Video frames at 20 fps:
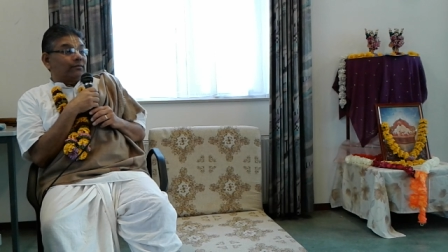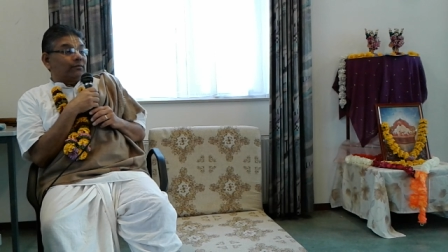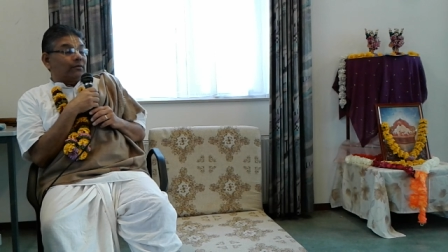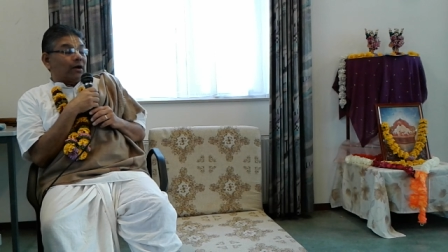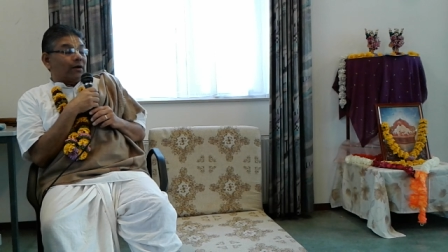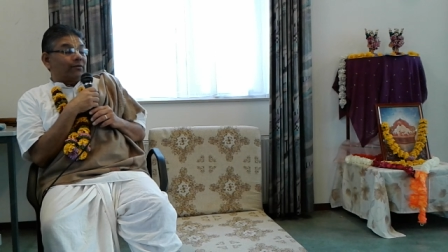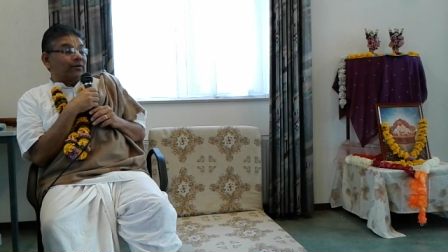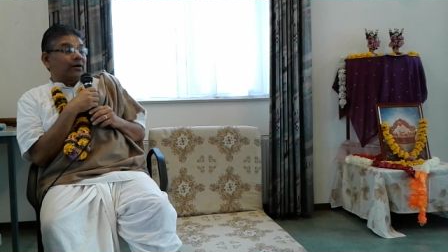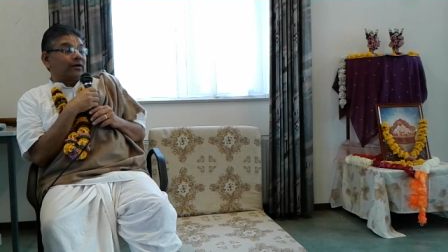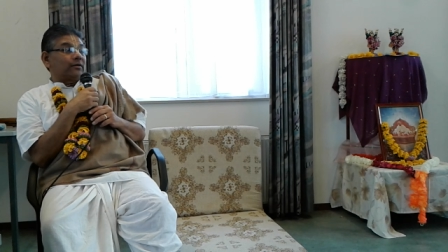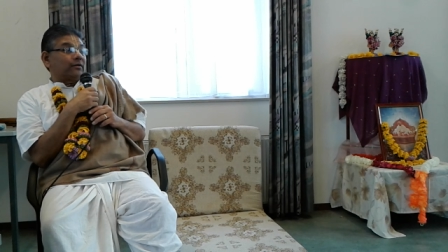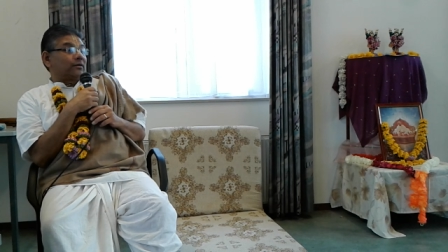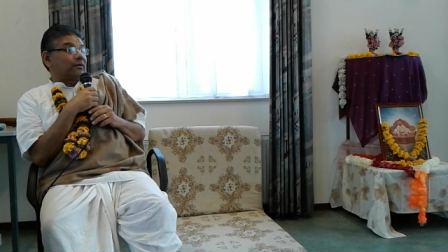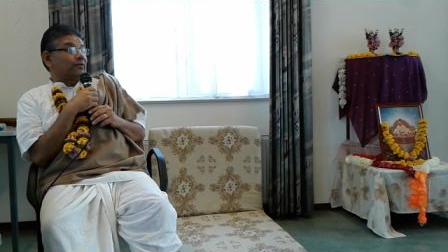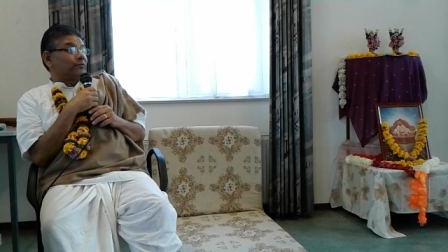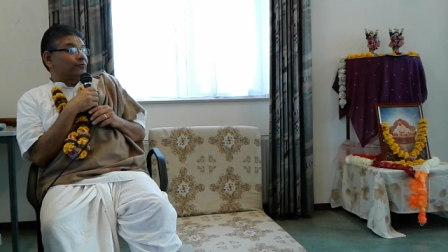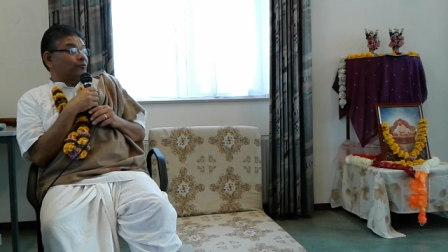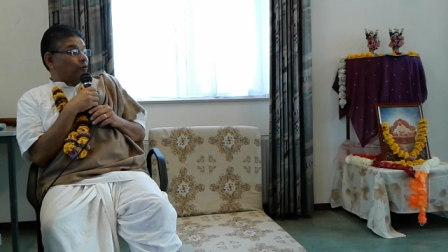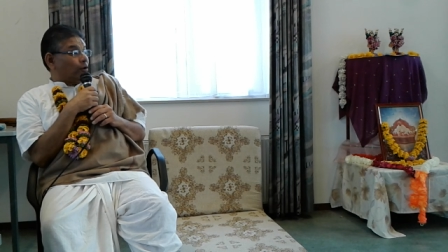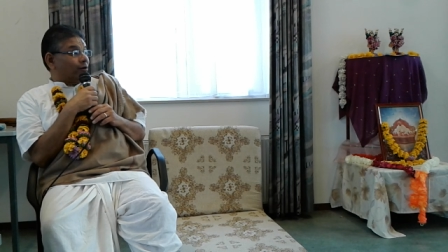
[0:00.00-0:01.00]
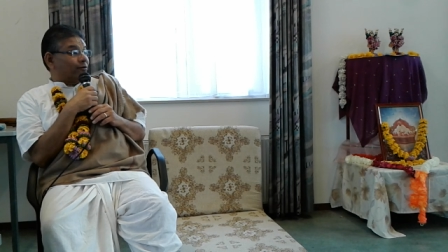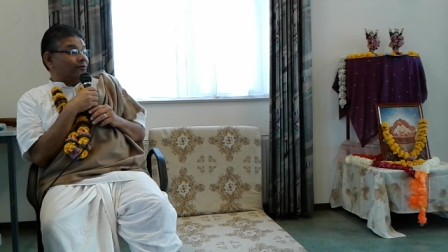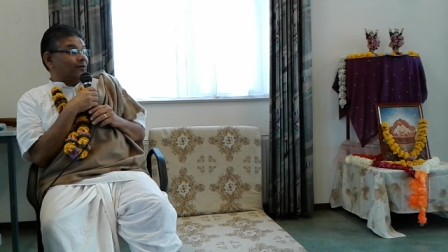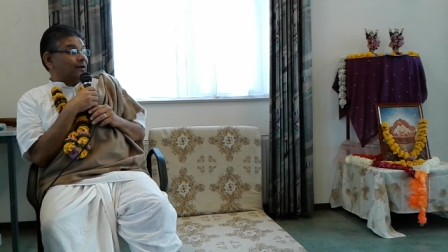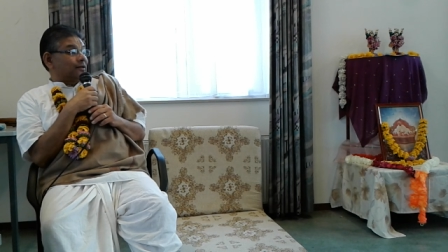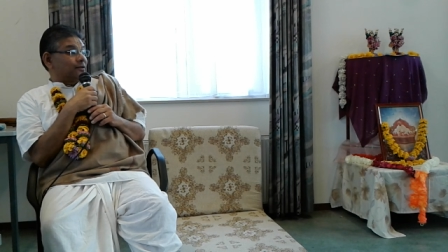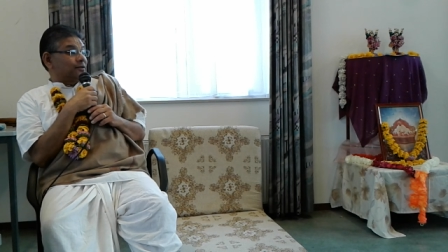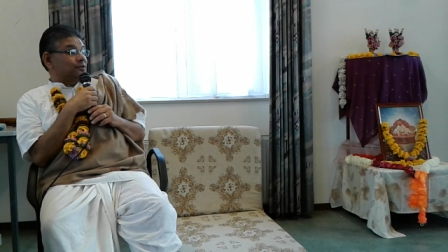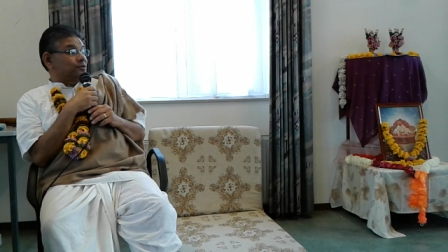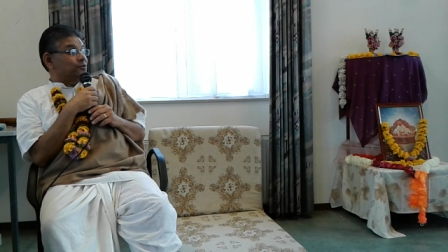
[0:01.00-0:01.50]
Our
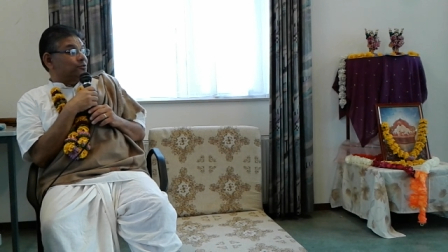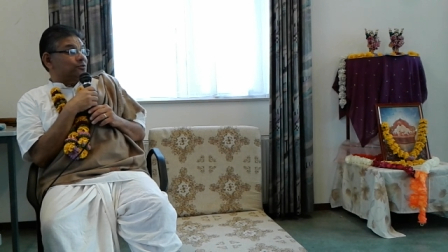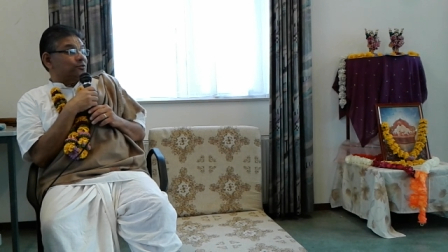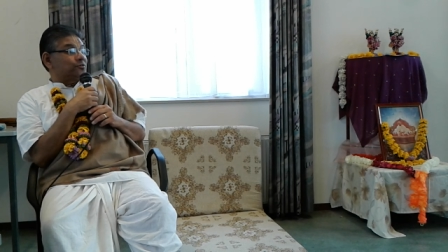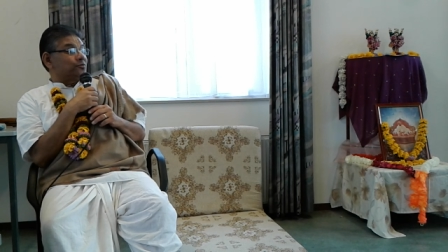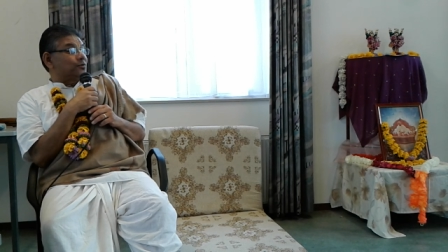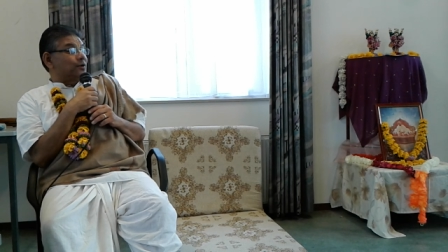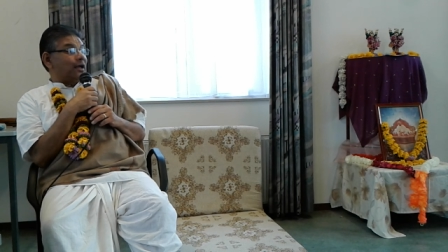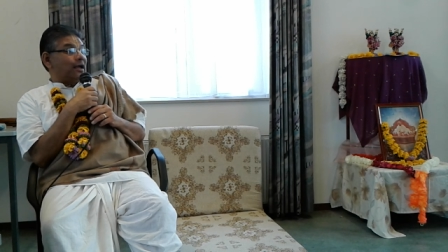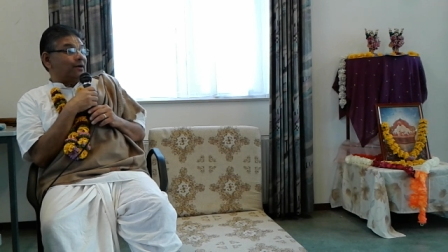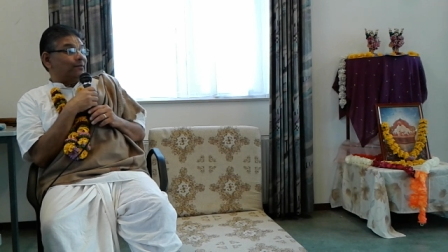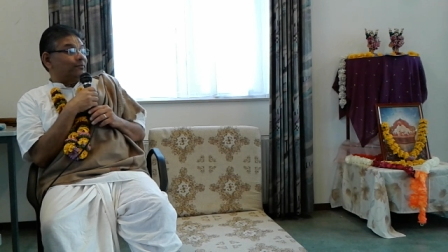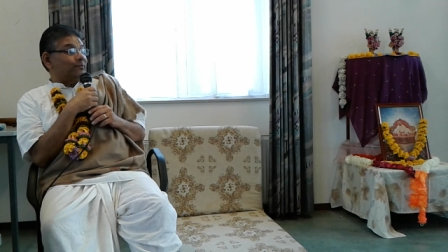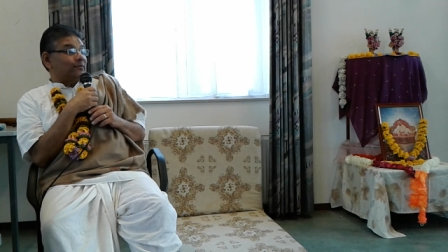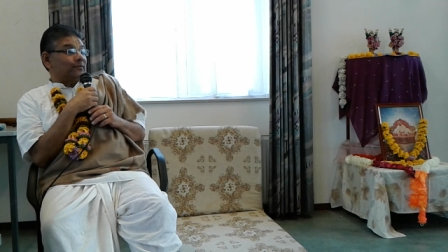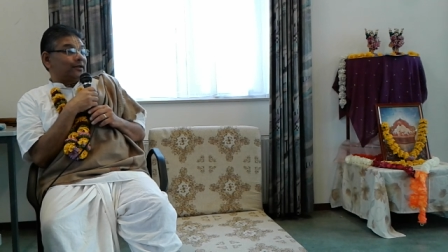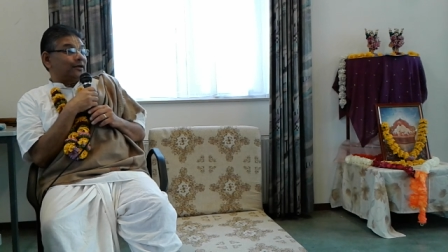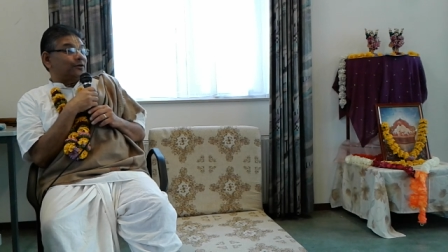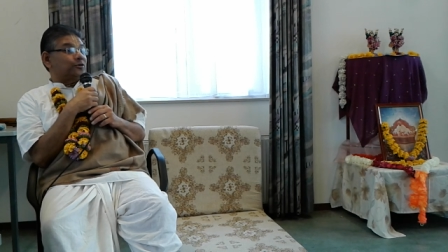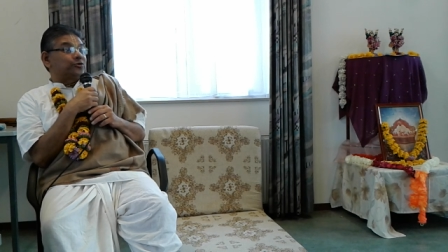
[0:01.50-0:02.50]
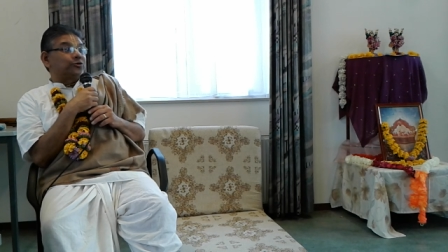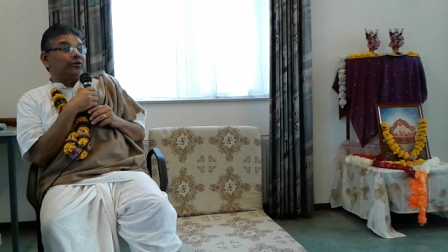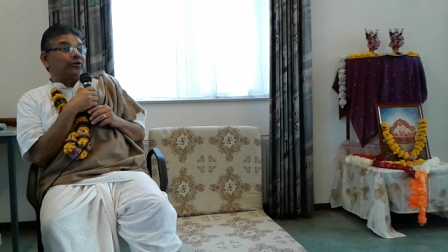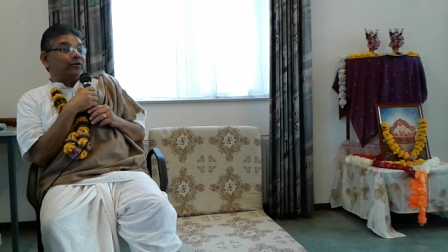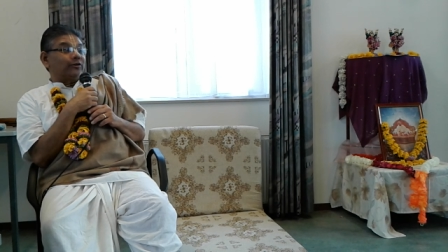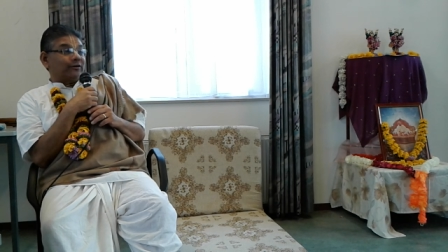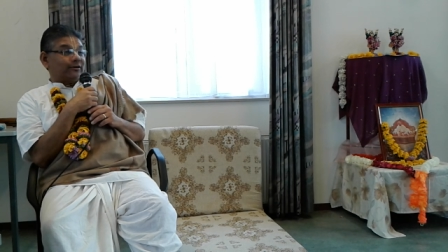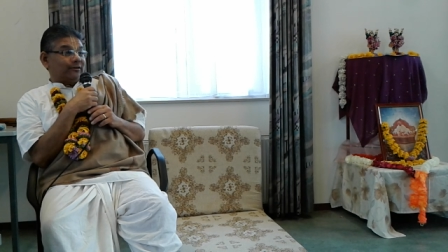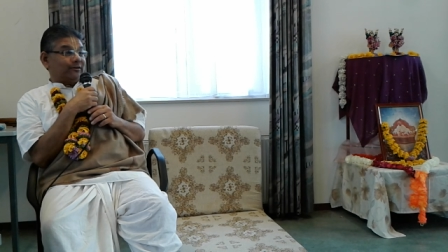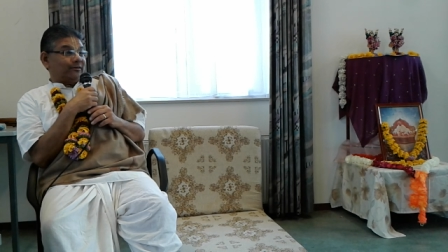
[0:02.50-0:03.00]
forefathers used to name their
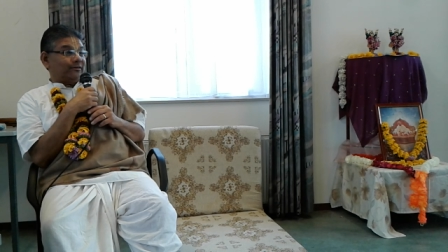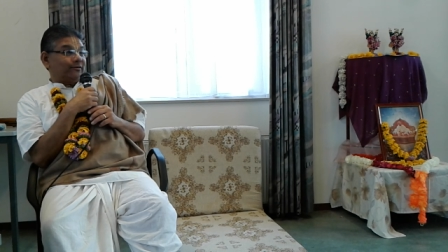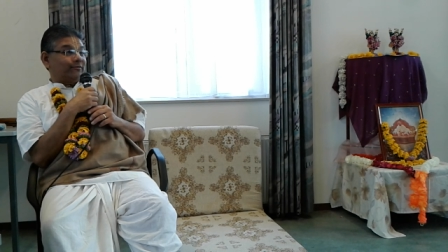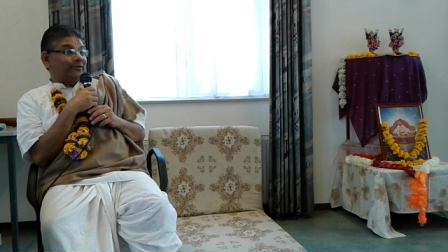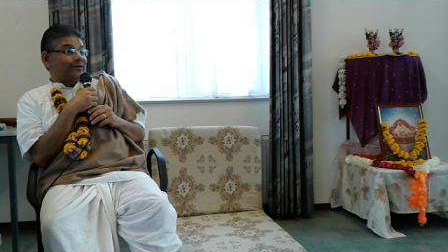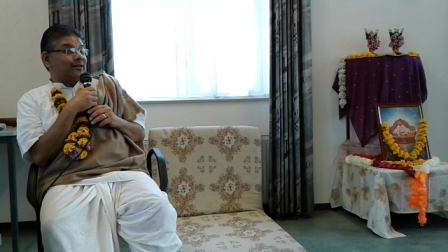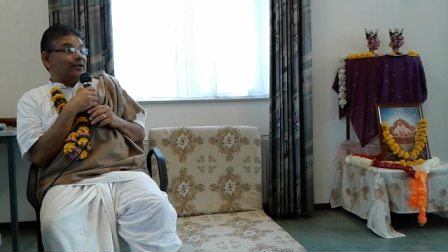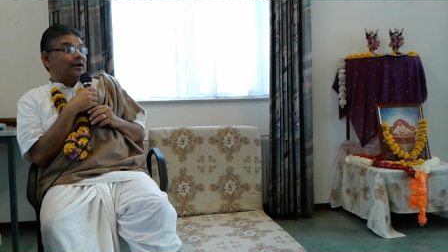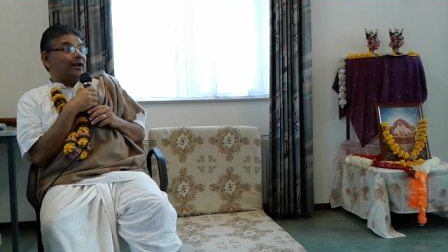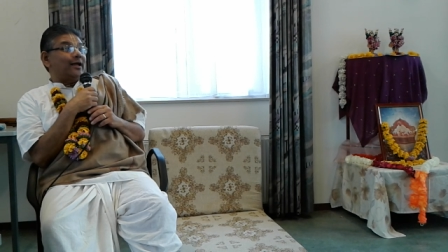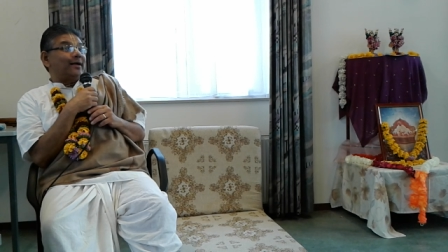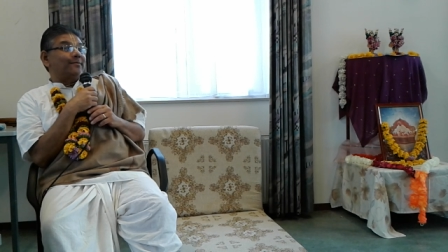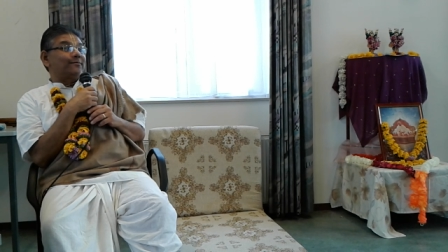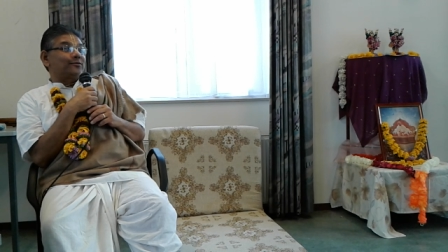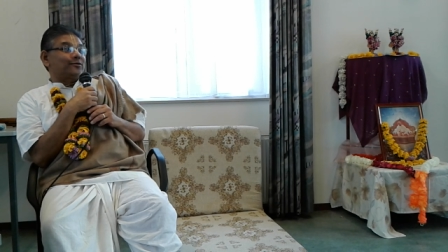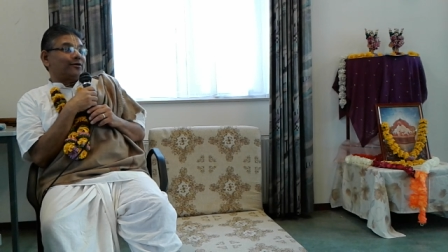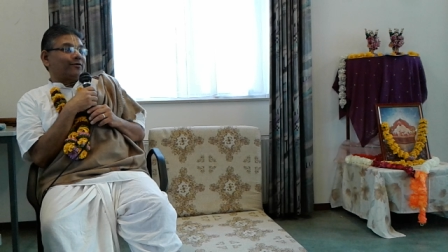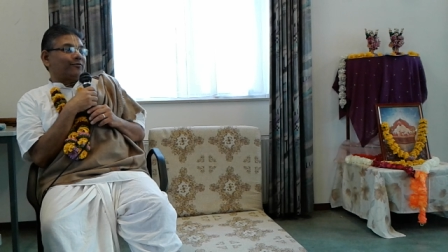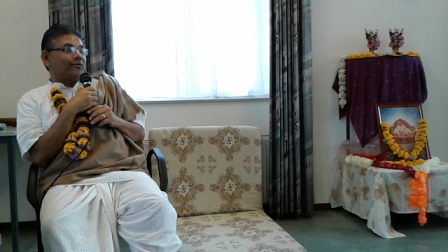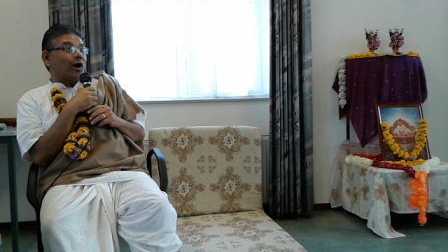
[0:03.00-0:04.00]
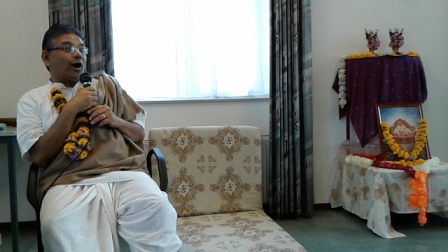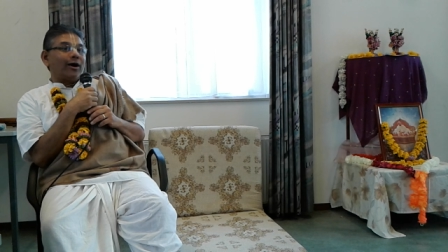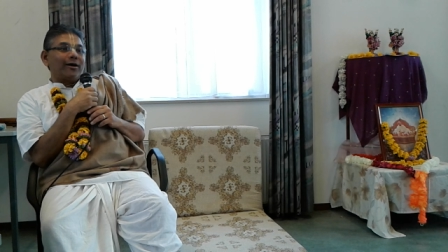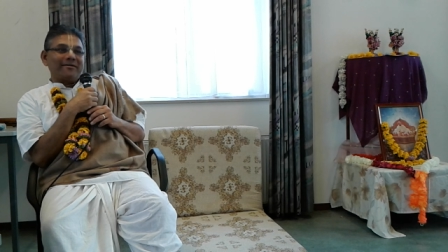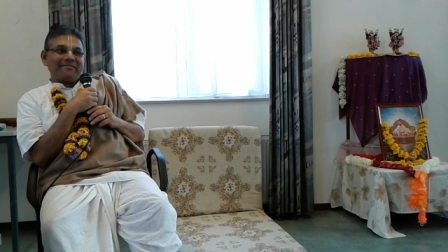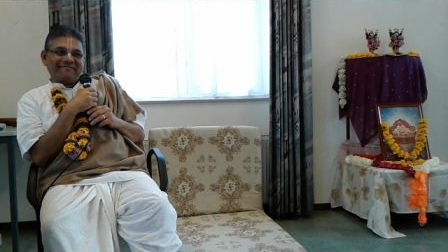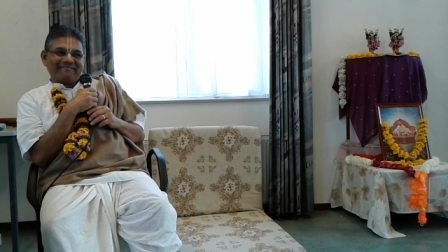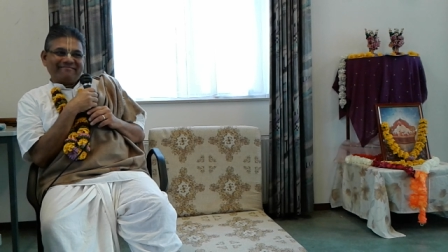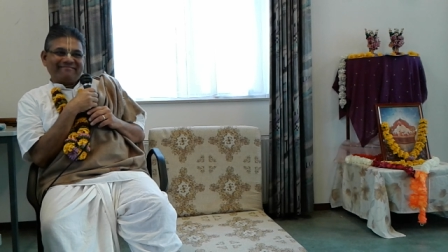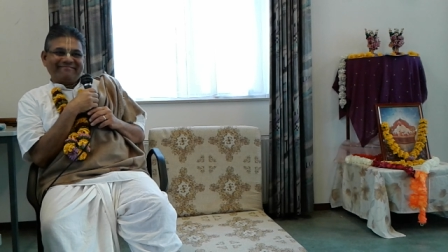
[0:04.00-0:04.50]
children with the names of
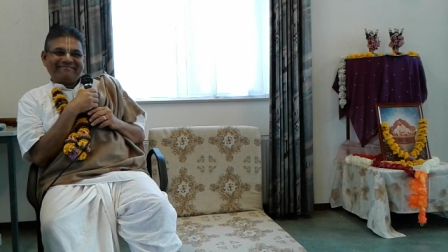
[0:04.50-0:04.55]
God.